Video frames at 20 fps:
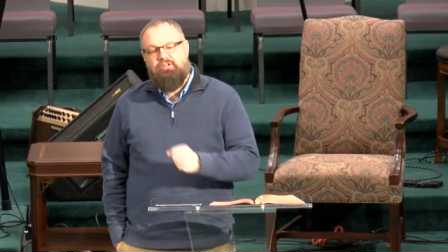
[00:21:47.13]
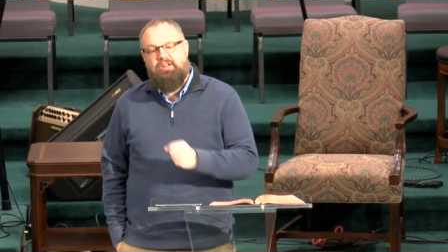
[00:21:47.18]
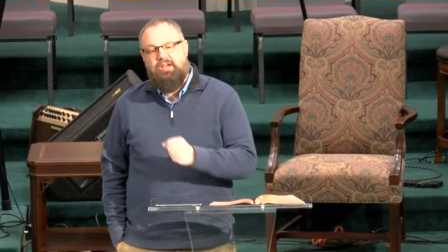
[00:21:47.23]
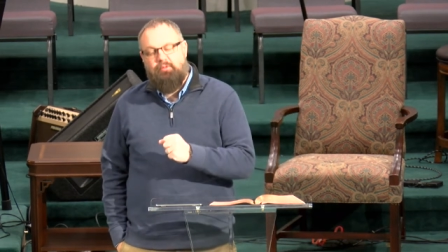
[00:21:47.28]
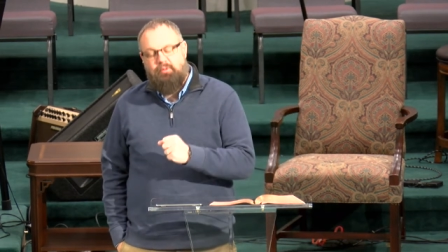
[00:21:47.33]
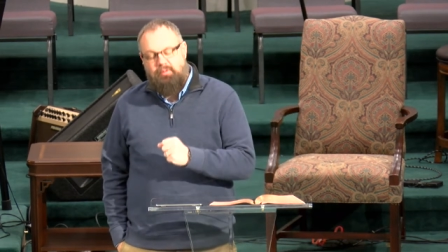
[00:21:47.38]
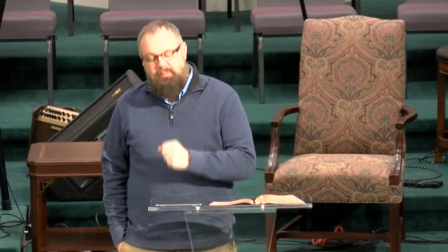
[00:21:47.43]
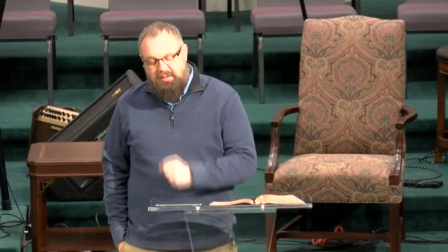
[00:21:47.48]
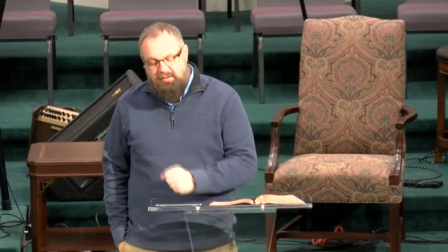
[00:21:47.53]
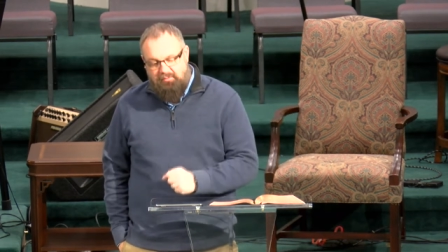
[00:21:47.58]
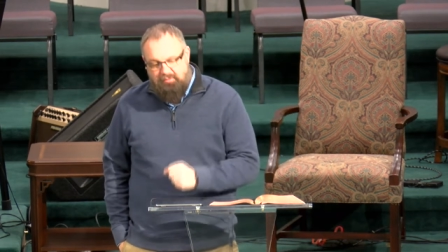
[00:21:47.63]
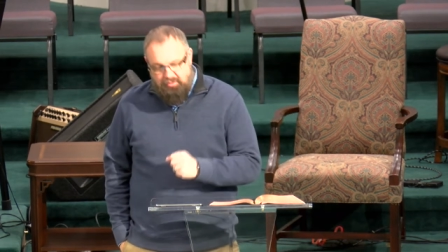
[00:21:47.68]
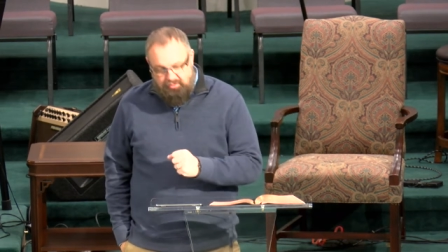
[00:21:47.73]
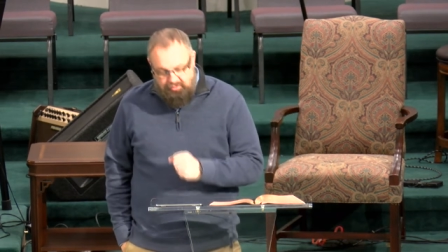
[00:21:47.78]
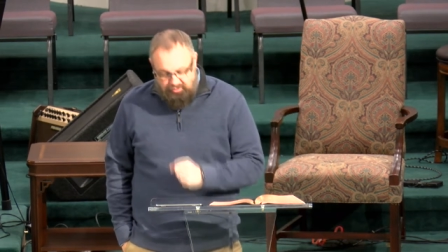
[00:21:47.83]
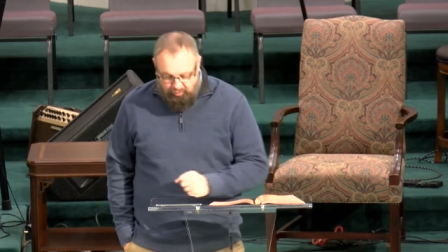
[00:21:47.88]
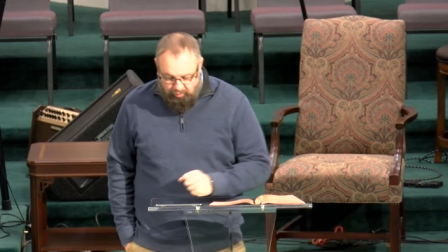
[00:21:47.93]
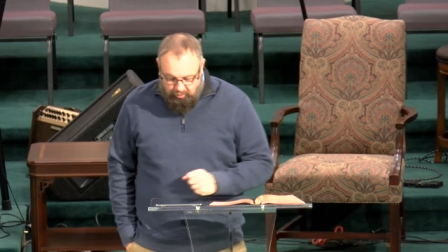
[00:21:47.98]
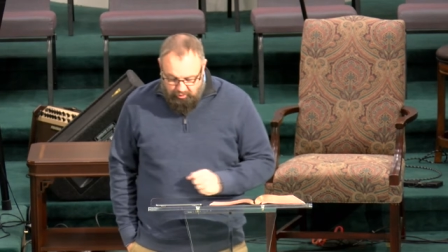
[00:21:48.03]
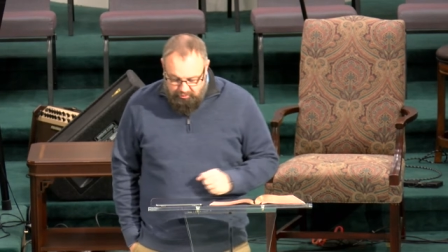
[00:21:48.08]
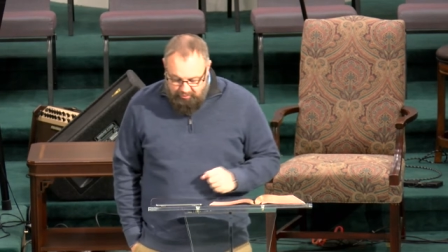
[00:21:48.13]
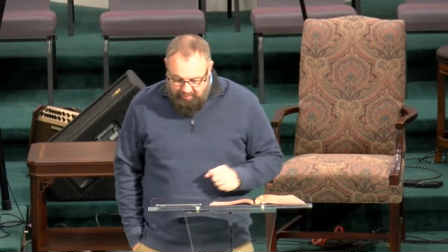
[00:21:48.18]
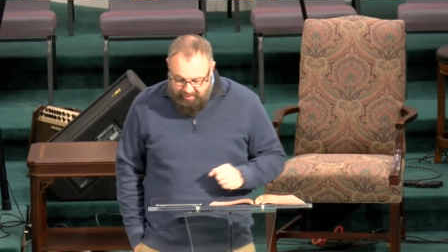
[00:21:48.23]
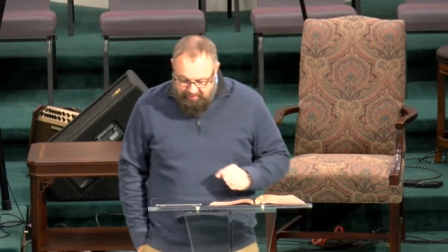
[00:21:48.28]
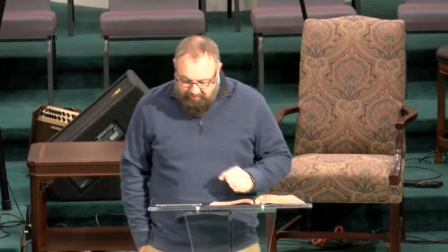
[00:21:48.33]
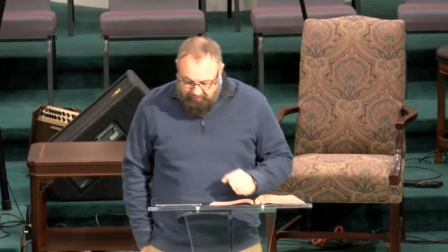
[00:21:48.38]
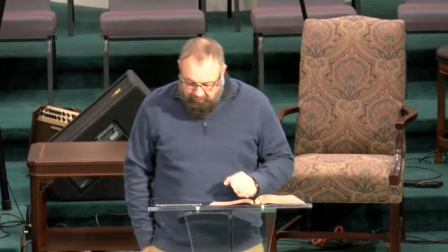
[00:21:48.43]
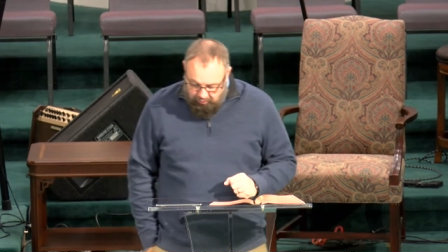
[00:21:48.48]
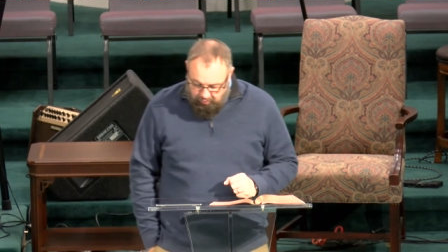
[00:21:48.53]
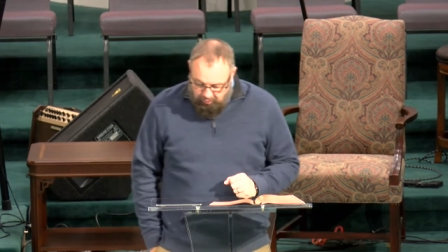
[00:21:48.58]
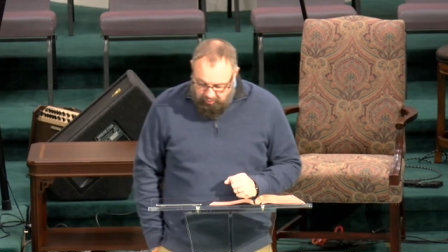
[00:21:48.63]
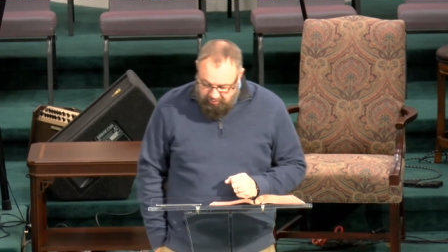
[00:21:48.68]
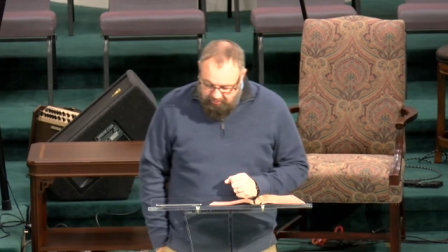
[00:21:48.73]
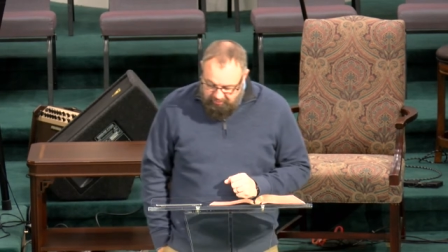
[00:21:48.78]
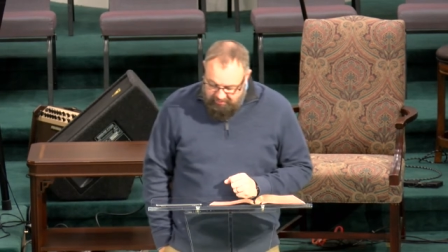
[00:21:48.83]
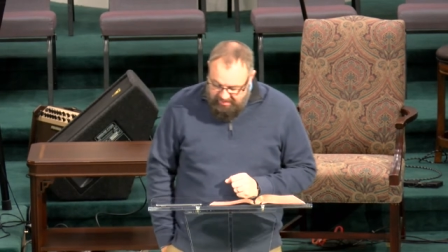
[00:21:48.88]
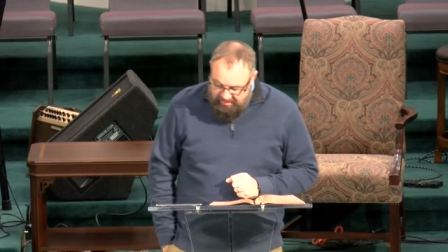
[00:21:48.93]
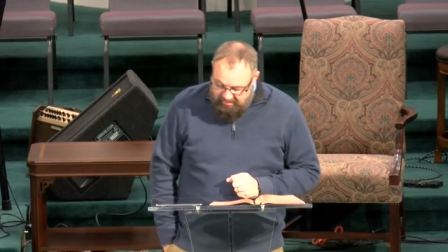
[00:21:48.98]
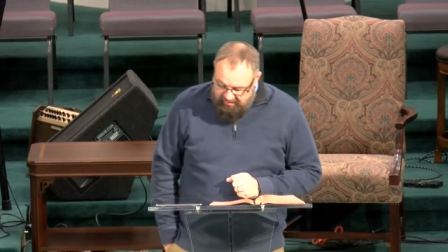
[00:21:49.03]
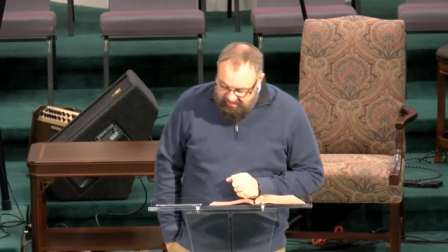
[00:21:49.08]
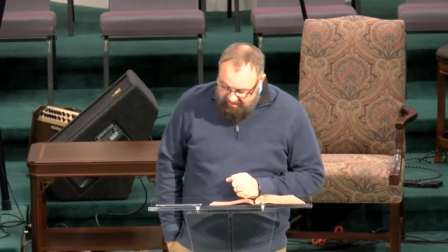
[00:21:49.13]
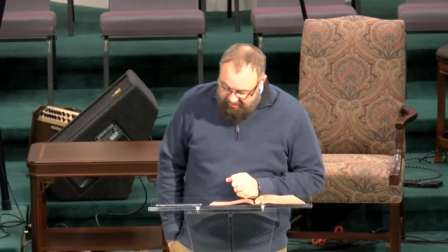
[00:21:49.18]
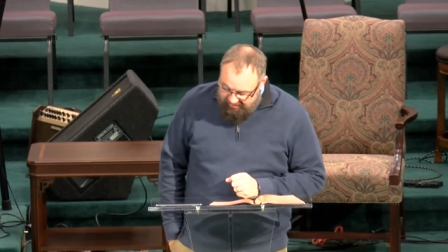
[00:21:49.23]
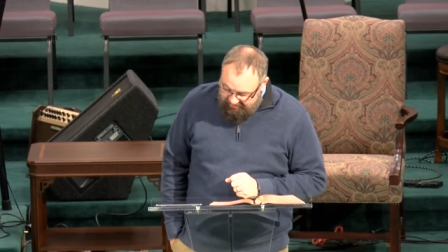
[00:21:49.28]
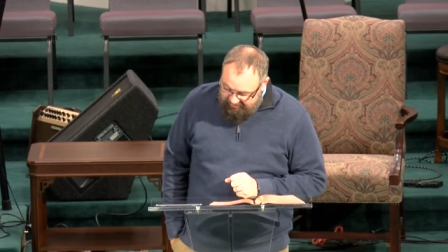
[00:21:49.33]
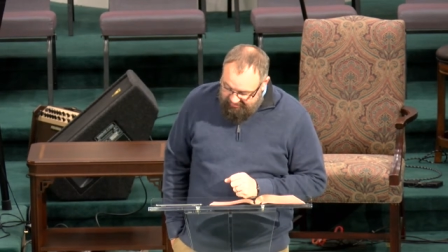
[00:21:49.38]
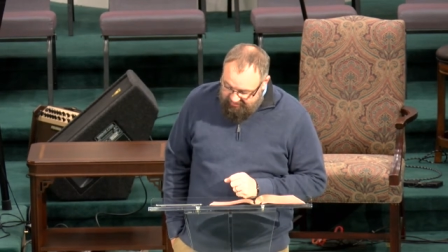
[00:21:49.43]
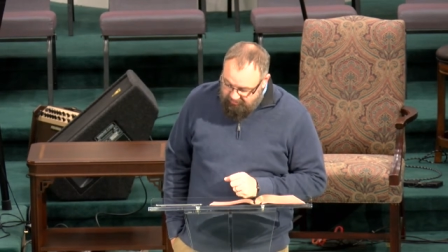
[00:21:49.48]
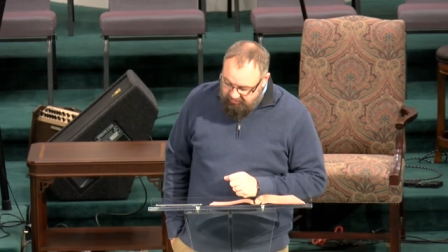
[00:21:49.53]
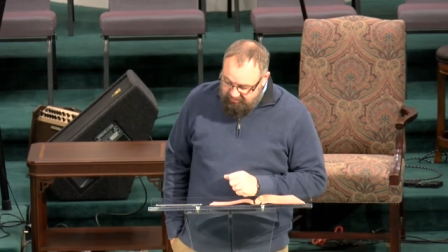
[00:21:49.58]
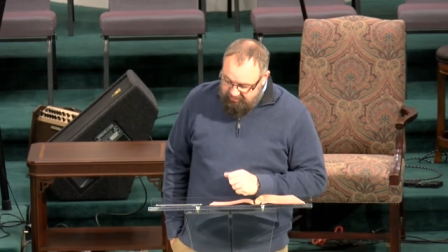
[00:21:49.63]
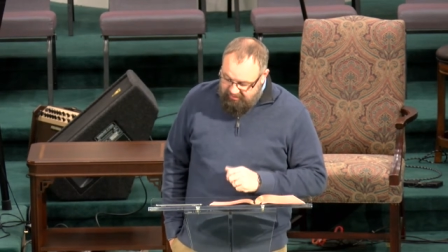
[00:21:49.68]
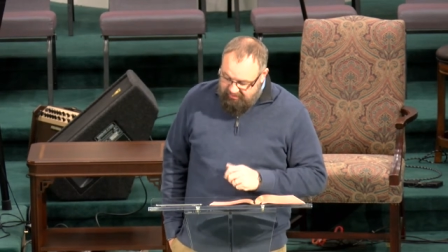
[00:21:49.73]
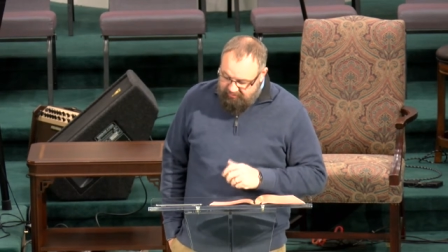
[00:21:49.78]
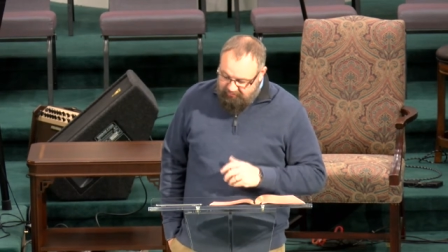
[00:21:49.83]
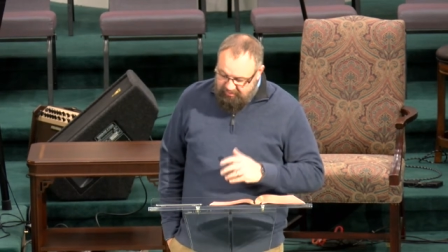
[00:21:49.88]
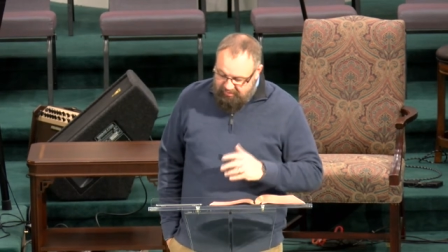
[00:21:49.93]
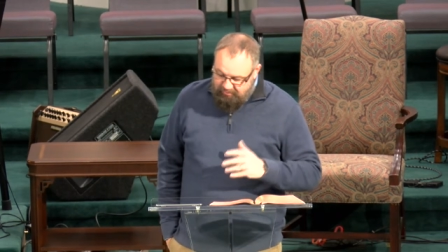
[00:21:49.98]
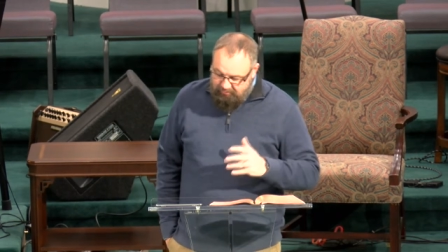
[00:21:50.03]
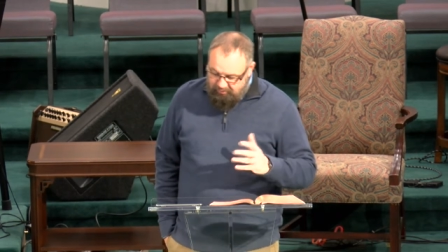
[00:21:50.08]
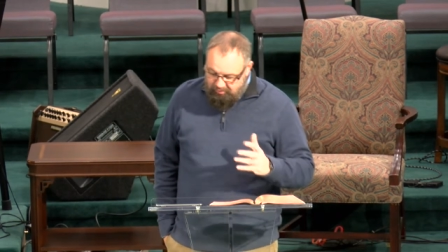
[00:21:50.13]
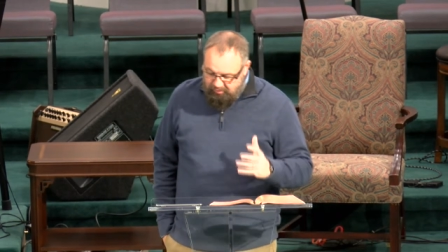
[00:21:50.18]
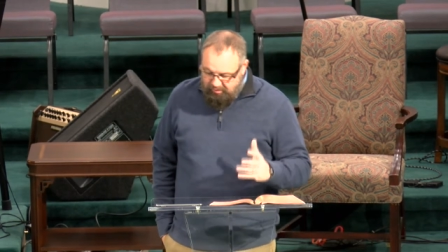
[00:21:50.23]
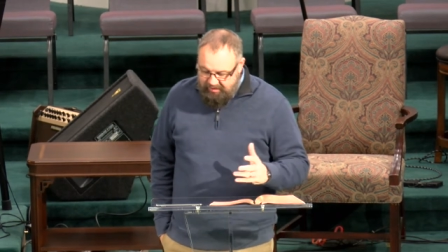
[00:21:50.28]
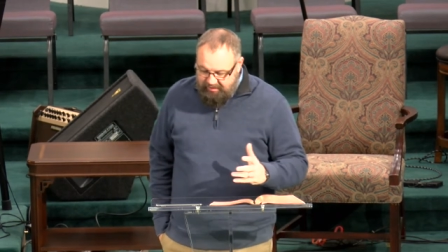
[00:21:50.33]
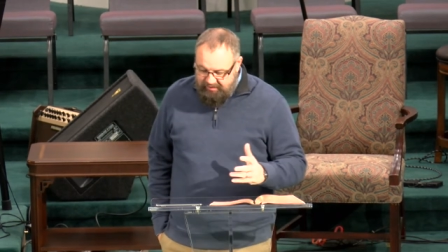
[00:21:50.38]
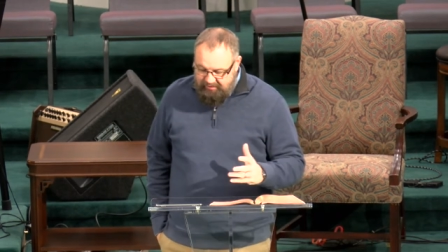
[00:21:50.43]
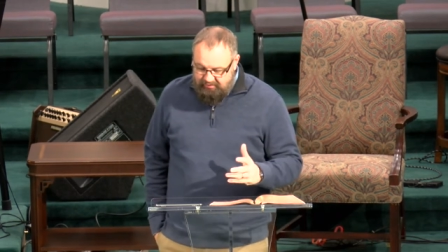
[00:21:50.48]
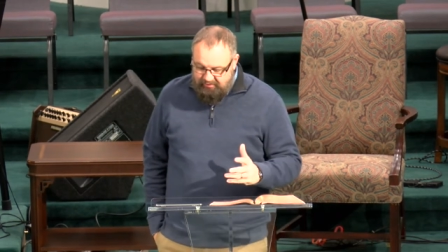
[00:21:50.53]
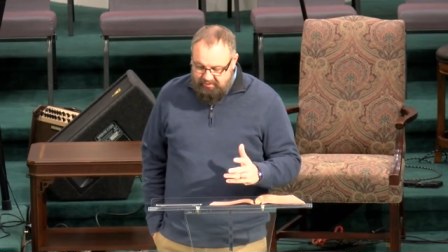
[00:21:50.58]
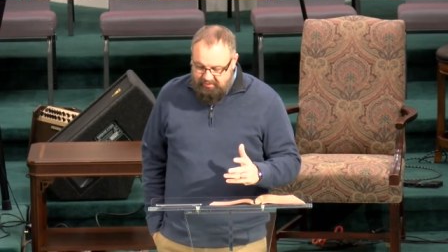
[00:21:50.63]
they would be restored by the Lord and he would give them great